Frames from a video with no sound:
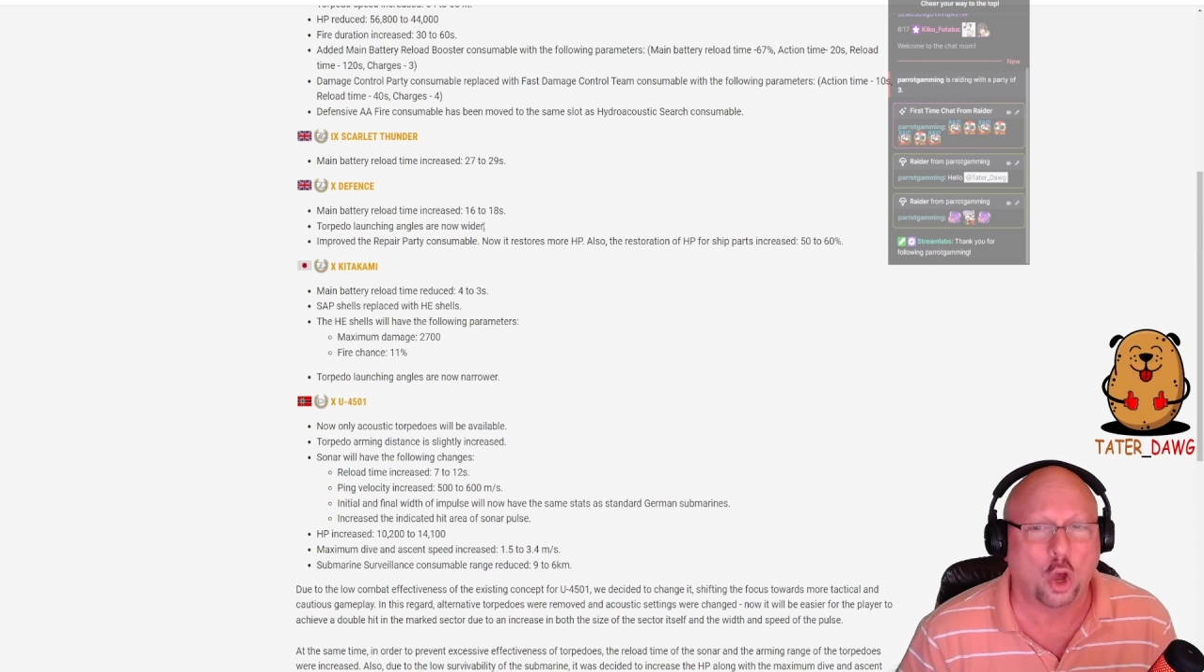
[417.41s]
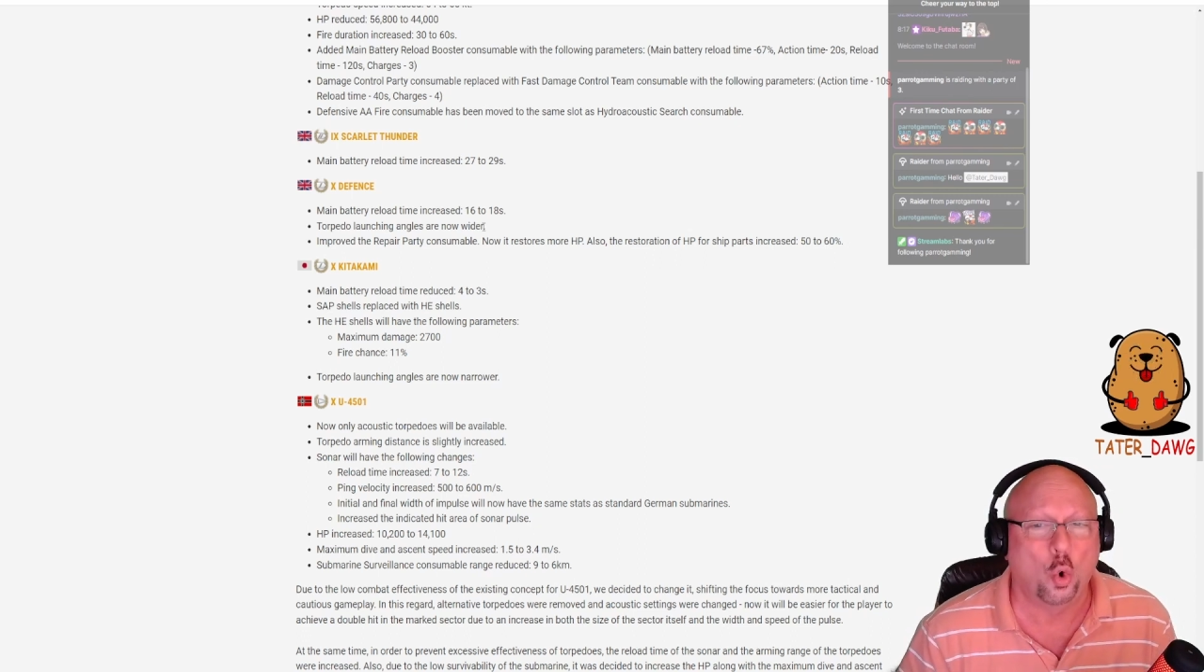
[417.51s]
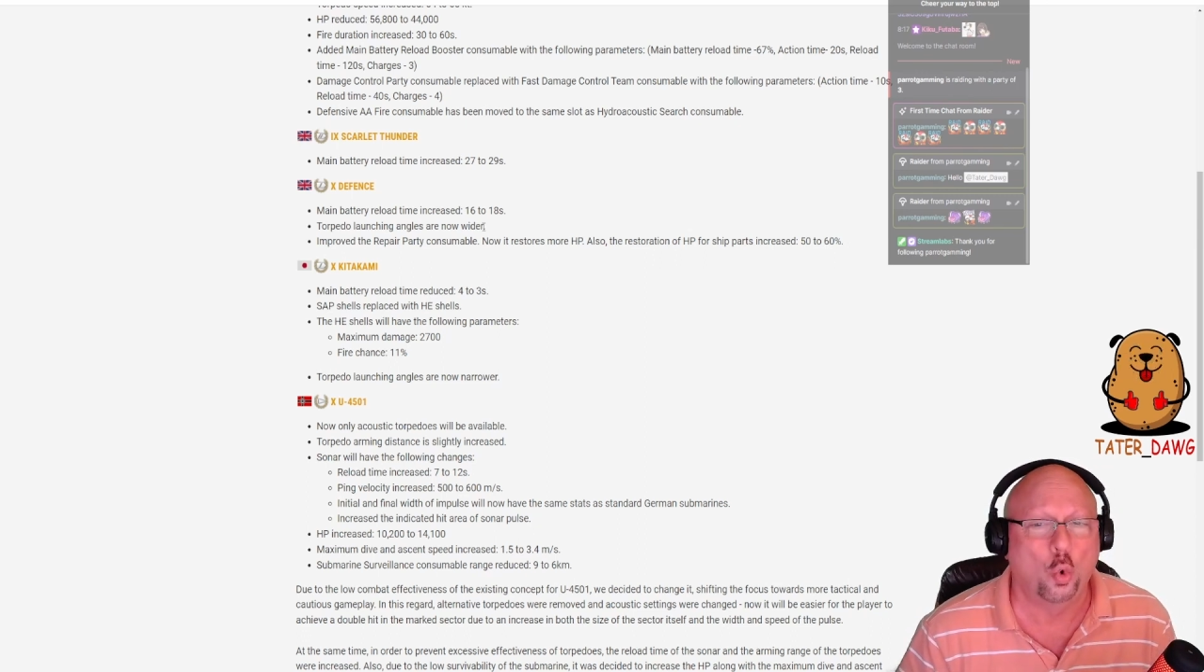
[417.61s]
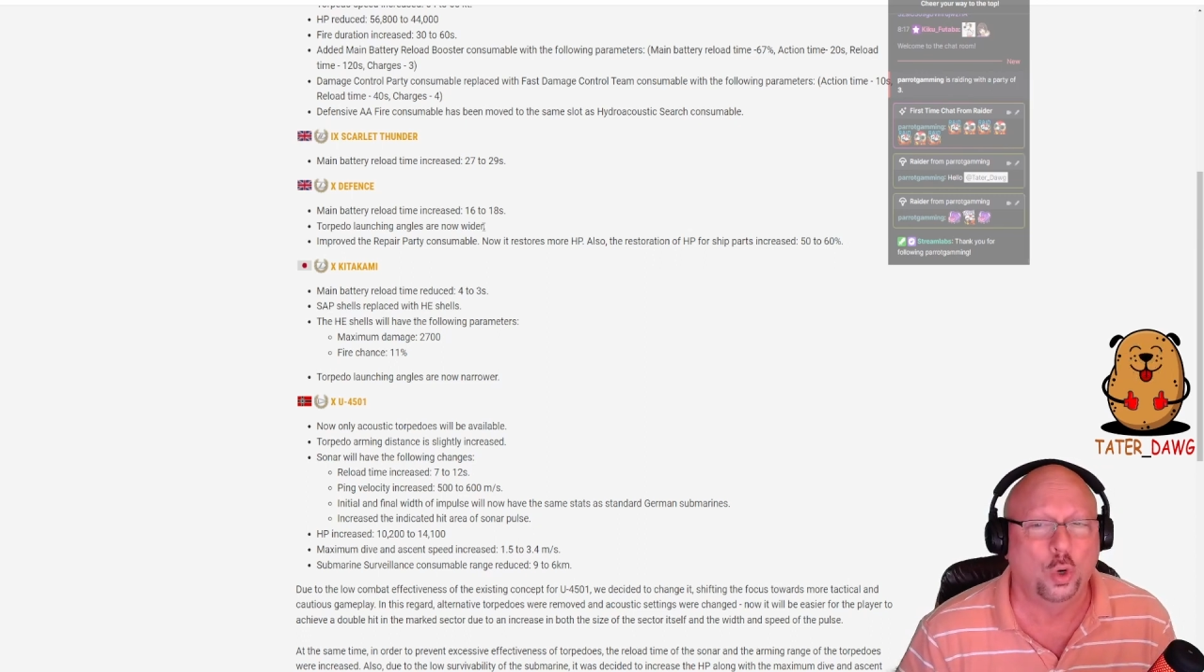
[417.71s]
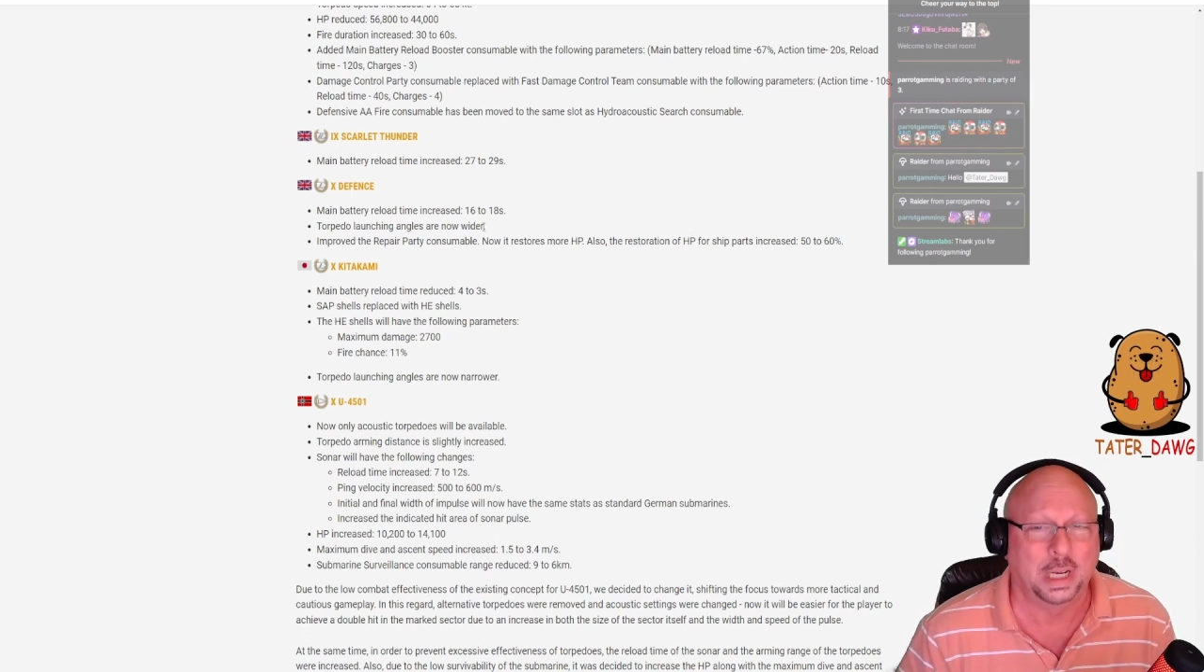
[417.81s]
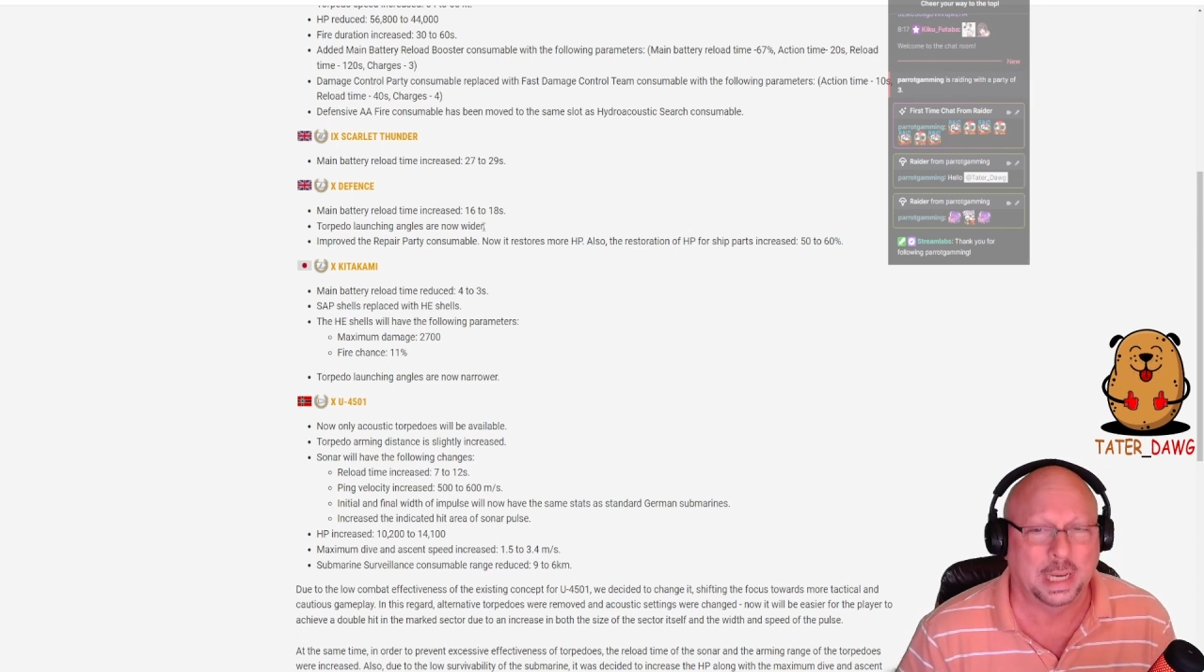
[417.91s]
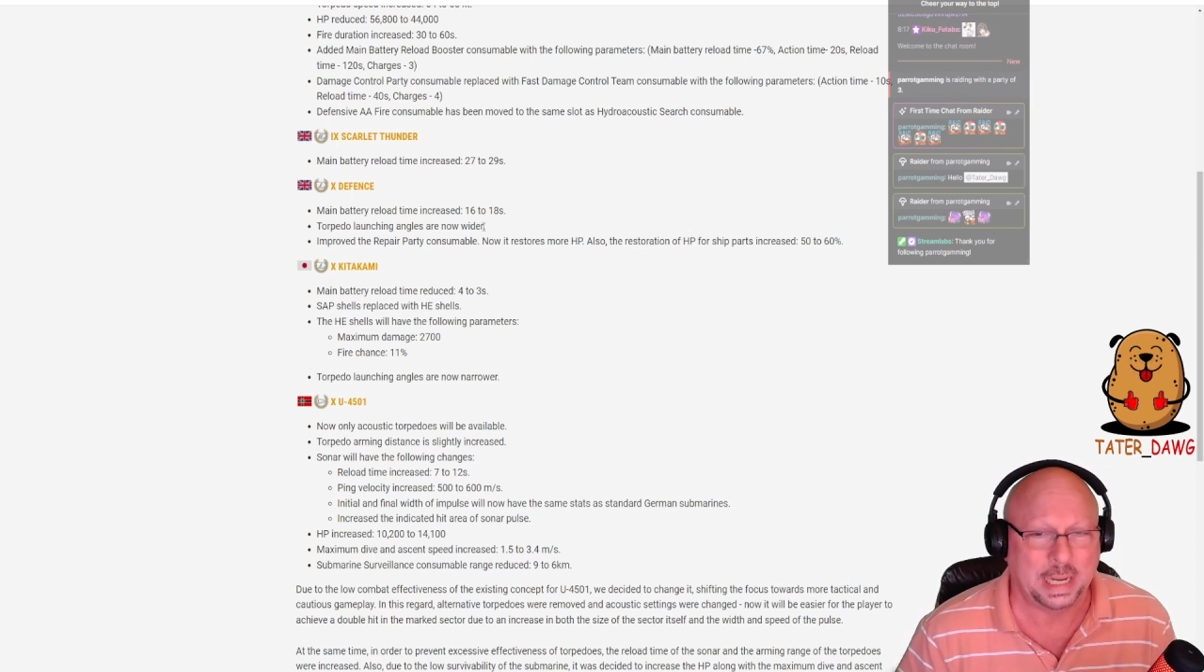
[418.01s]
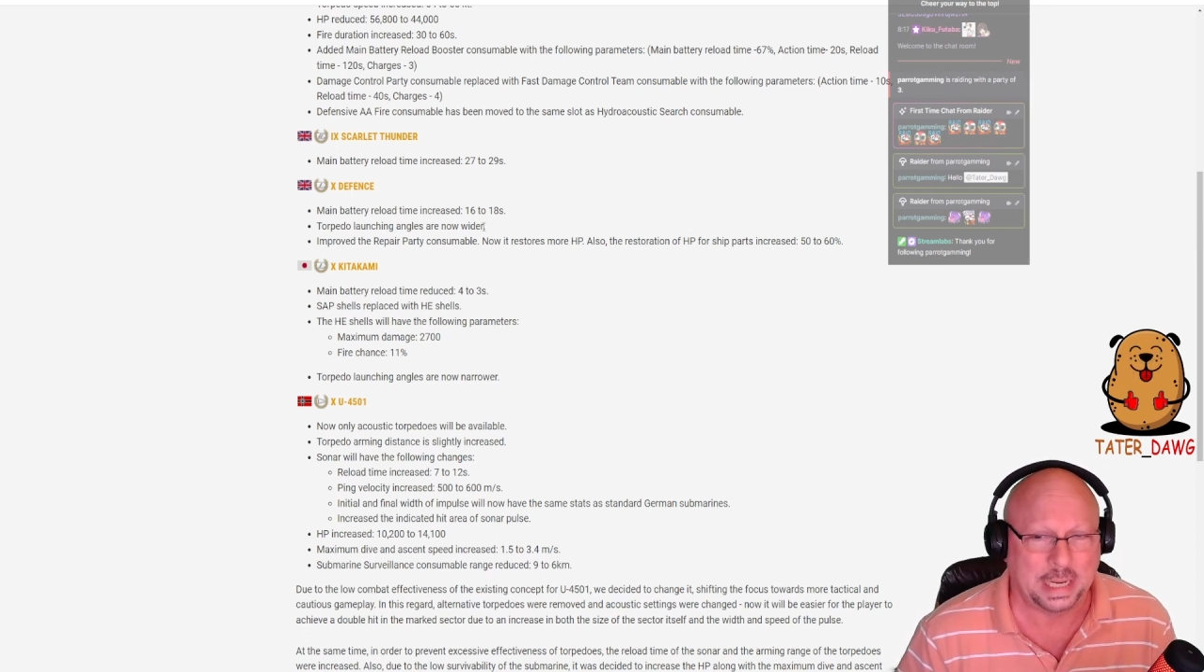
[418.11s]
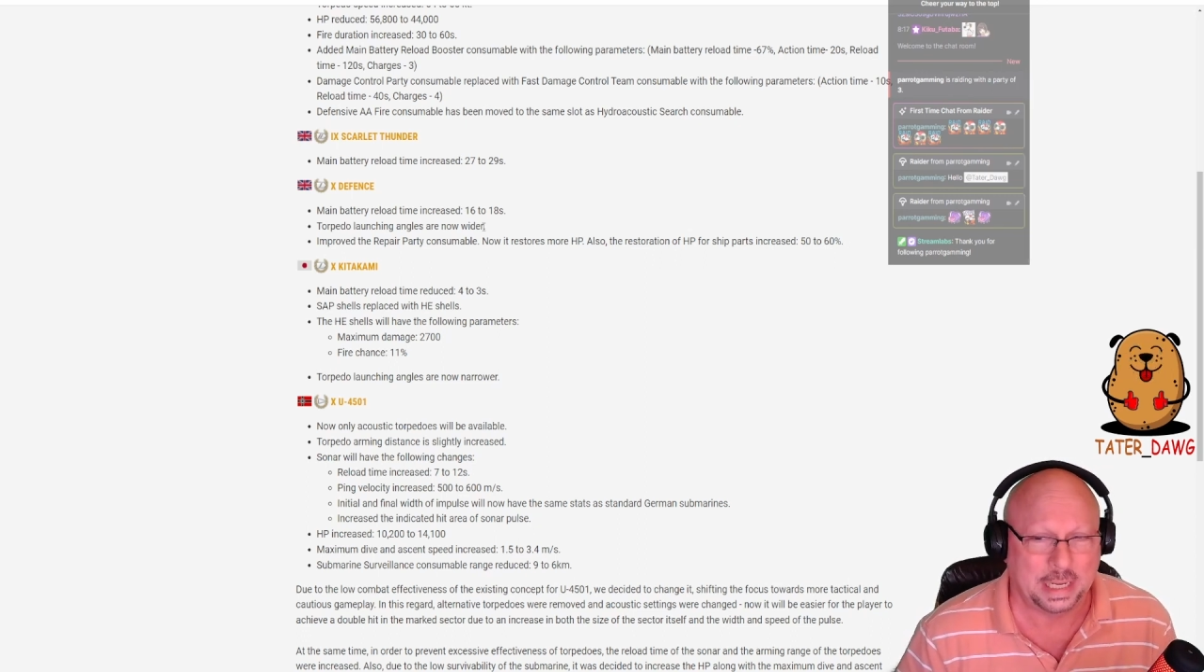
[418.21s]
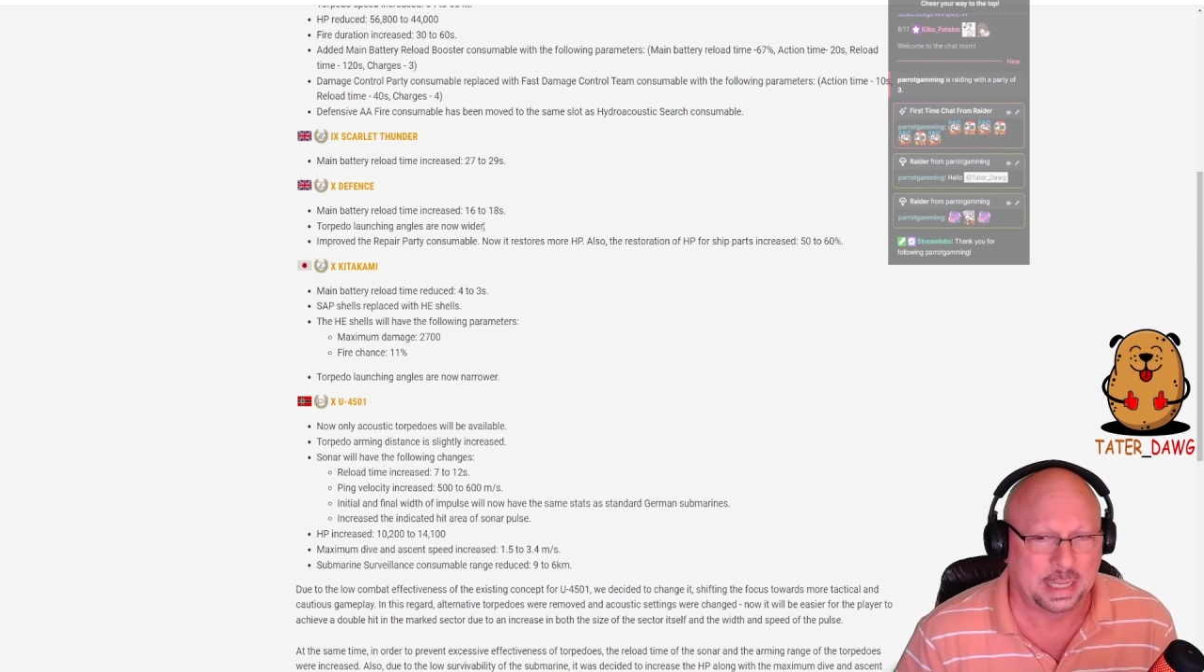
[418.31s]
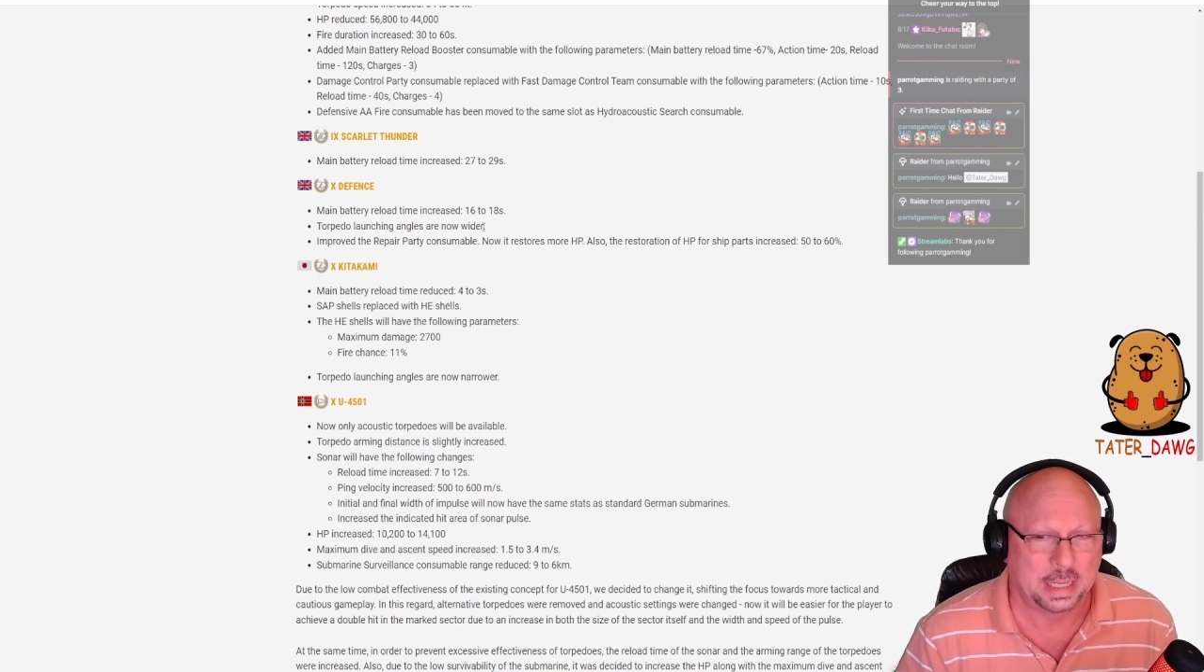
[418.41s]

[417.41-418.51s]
only.